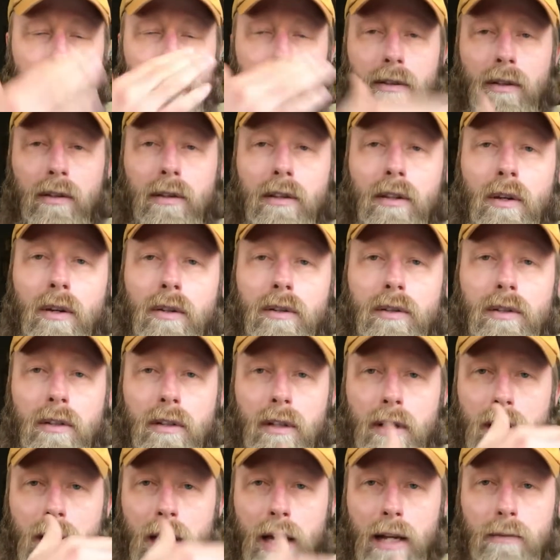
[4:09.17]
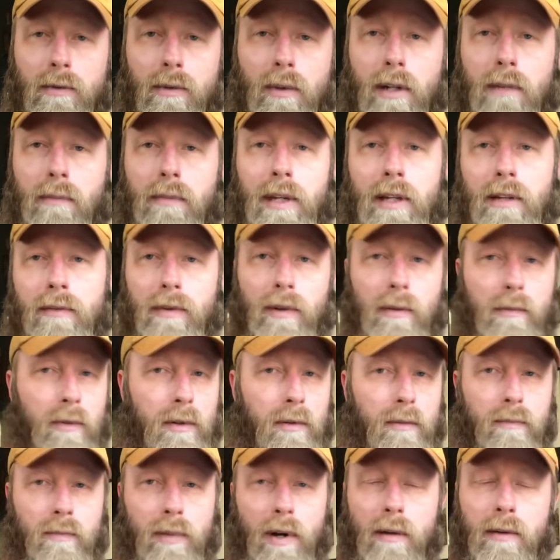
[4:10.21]
So those are the names we're going to pick from.
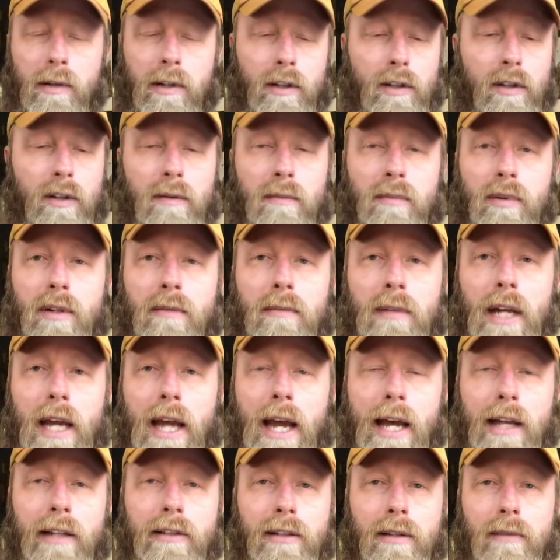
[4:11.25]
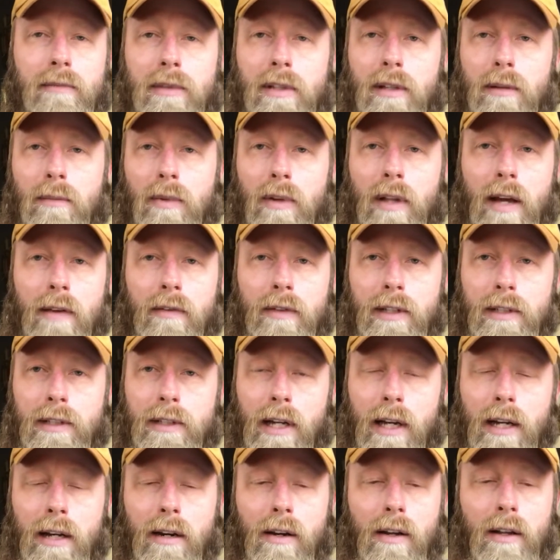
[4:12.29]
We're probably just going to put them in a hat, something simple, haven't
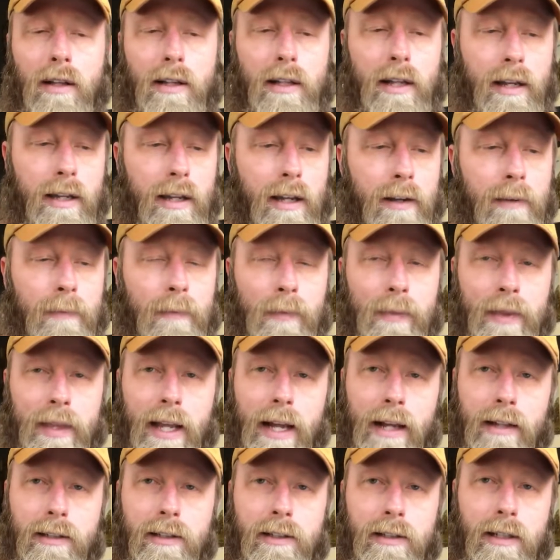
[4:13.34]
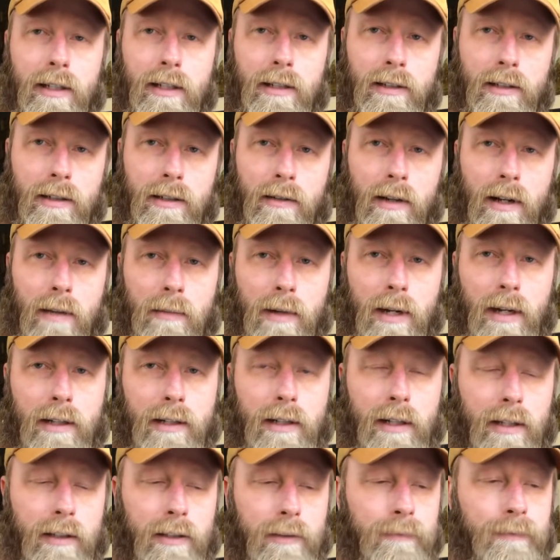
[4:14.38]
decided all of that yet. That's the Instagram
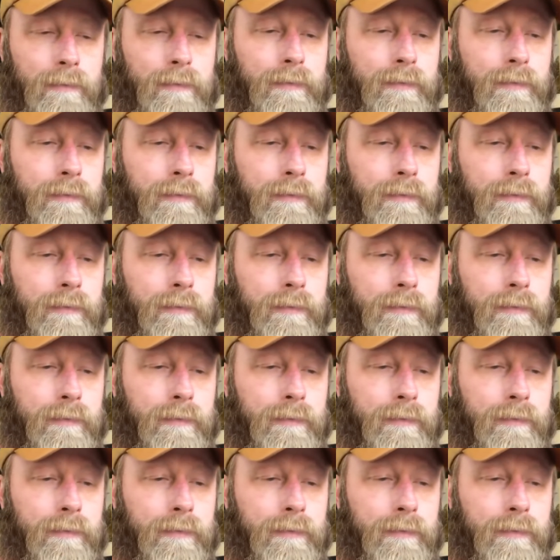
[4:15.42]
contest.